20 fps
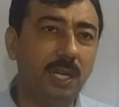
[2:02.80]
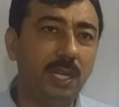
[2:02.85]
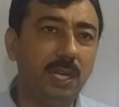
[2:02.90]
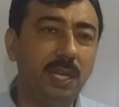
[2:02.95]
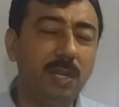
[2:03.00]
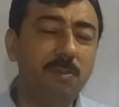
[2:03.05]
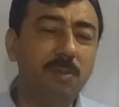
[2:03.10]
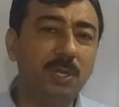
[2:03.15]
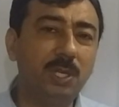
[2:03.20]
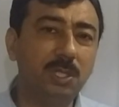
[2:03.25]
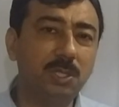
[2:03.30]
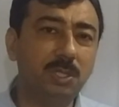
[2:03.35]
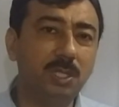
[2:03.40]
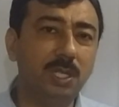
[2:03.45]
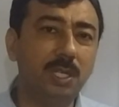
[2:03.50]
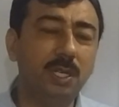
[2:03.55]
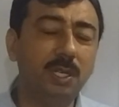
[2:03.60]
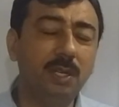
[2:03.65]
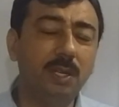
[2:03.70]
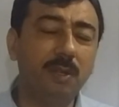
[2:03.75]

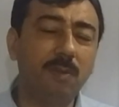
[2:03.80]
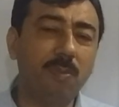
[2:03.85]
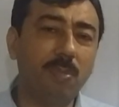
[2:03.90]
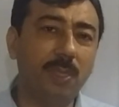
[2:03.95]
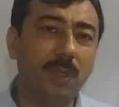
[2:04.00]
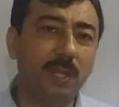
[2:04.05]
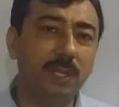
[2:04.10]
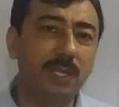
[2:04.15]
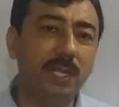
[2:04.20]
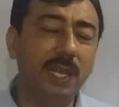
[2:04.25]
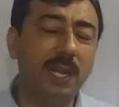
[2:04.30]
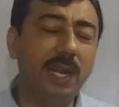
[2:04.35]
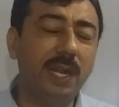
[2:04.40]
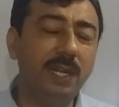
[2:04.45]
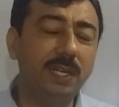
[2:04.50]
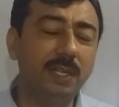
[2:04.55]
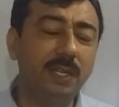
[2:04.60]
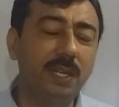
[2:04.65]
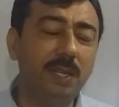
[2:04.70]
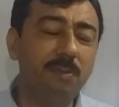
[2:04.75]
limitation, the
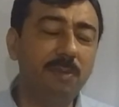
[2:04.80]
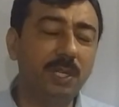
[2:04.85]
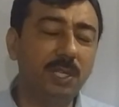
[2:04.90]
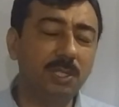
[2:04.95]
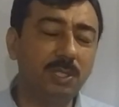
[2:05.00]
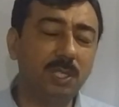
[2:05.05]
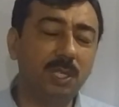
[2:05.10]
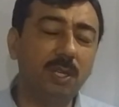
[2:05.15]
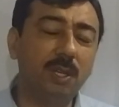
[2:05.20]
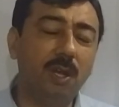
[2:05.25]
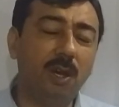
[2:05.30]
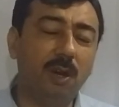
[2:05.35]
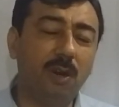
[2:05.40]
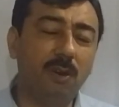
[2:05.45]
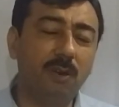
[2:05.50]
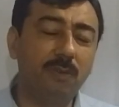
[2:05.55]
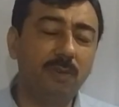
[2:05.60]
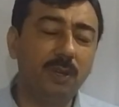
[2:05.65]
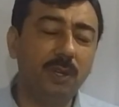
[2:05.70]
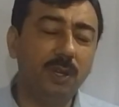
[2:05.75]
land limitation
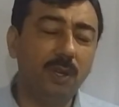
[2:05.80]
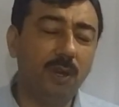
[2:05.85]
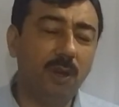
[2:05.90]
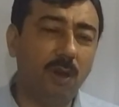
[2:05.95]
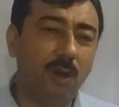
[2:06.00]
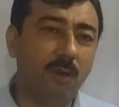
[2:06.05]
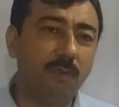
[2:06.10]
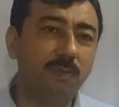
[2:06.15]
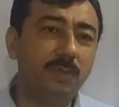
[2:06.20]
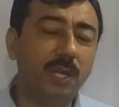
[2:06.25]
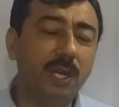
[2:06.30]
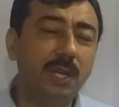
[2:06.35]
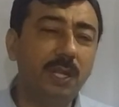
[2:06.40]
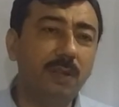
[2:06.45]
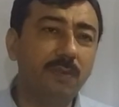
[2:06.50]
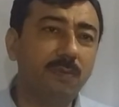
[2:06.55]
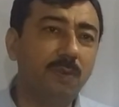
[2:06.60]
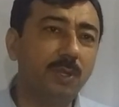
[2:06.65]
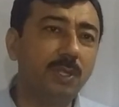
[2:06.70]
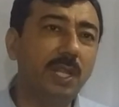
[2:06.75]
for
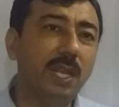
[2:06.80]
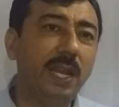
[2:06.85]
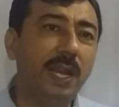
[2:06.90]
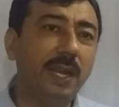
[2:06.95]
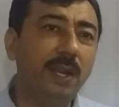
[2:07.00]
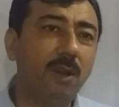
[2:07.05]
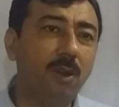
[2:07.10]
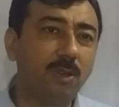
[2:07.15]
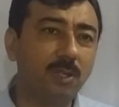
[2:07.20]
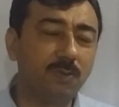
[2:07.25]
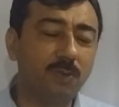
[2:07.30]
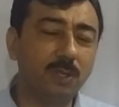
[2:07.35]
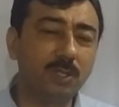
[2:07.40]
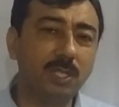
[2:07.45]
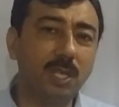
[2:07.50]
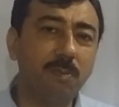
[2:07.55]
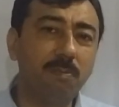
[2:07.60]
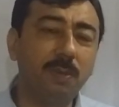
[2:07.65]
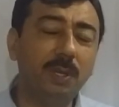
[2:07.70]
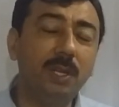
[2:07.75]
the landlords. For
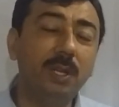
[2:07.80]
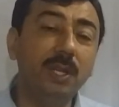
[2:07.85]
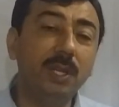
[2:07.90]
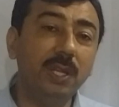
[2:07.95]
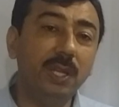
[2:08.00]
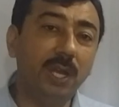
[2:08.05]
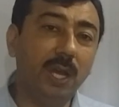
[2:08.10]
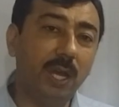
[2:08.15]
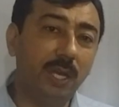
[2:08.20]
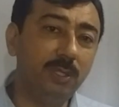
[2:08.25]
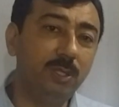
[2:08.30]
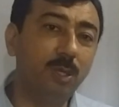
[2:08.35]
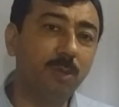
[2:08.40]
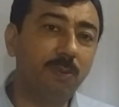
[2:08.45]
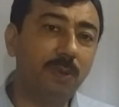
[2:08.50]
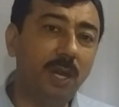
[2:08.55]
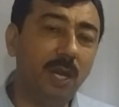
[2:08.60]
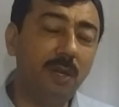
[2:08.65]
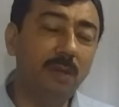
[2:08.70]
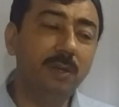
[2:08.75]
example, Ayub
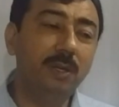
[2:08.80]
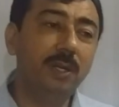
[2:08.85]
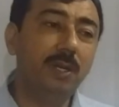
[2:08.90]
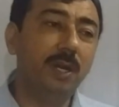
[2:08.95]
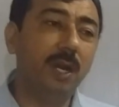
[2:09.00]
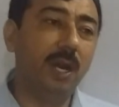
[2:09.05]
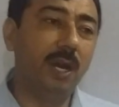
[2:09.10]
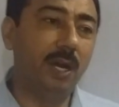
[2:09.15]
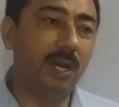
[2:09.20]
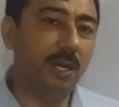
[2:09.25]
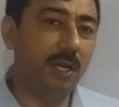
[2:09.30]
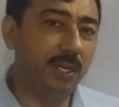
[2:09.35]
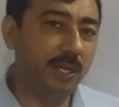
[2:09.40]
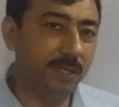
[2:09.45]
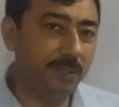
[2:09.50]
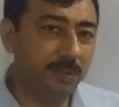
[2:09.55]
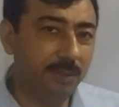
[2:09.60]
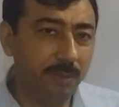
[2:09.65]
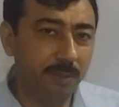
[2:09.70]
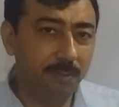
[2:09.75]
Khan
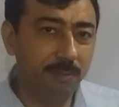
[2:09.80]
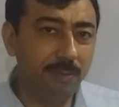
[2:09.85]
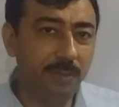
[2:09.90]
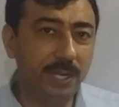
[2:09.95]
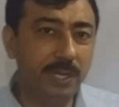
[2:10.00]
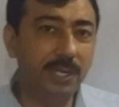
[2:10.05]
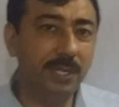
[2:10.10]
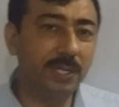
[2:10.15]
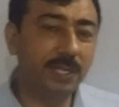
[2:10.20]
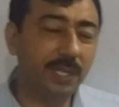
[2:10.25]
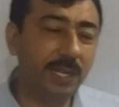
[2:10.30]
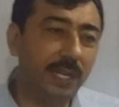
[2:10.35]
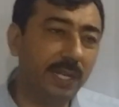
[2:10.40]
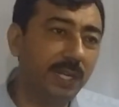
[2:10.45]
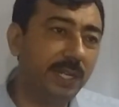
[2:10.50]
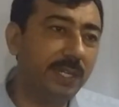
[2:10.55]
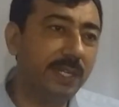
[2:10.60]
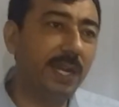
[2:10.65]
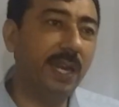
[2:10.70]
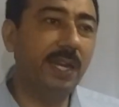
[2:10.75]
made it
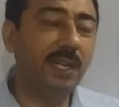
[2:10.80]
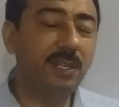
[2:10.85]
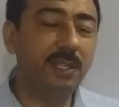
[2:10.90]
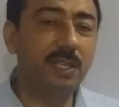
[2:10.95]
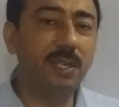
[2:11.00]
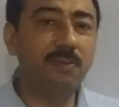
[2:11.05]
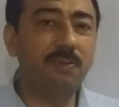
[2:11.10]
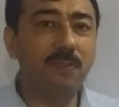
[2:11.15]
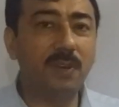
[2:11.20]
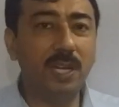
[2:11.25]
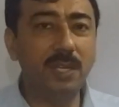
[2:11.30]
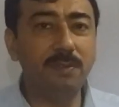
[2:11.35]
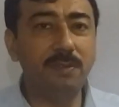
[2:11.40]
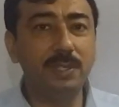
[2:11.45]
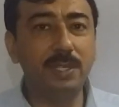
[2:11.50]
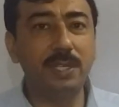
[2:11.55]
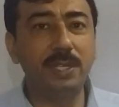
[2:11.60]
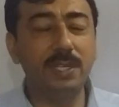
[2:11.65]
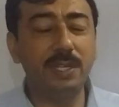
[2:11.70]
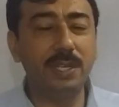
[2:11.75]
clear that the
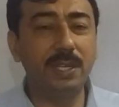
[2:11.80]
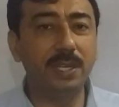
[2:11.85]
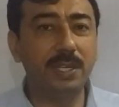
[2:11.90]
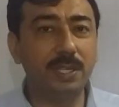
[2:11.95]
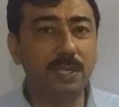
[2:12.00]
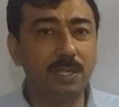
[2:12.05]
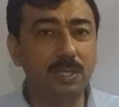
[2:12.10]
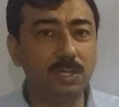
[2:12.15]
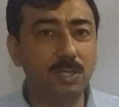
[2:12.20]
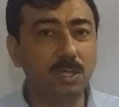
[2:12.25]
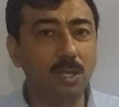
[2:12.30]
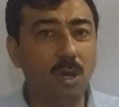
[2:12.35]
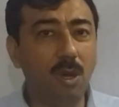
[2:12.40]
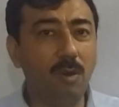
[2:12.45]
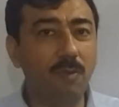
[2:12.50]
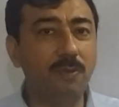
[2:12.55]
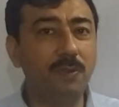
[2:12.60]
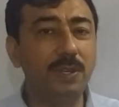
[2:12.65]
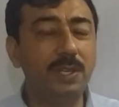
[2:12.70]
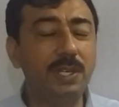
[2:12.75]
500 acres
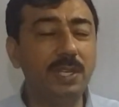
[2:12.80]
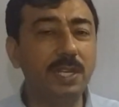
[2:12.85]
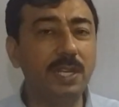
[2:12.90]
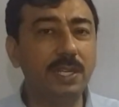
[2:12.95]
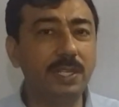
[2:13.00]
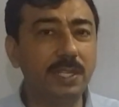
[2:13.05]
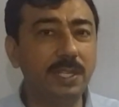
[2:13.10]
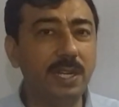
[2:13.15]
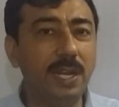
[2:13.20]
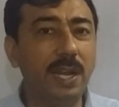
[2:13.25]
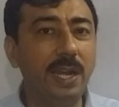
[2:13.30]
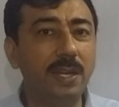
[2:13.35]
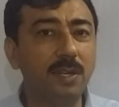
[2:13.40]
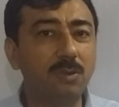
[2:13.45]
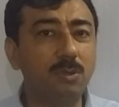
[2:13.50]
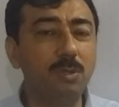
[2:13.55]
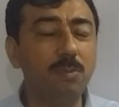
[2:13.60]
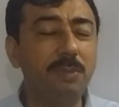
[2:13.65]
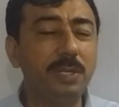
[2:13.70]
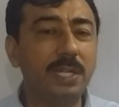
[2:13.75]
of irrigated land
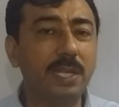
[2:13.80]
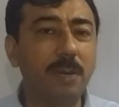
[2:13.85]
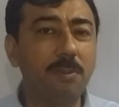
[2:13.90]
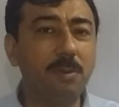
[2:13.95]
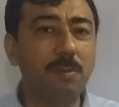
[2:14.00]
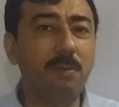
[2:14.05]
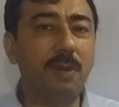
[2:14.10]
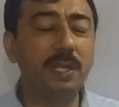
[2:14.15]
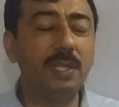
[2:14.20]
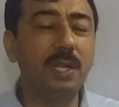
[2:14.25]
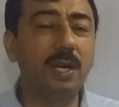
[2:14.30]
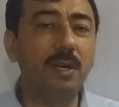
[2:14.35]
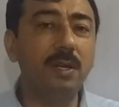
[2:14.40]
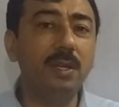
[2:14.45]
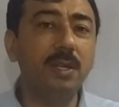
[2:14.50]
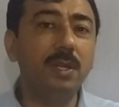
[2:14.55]
could be kept by the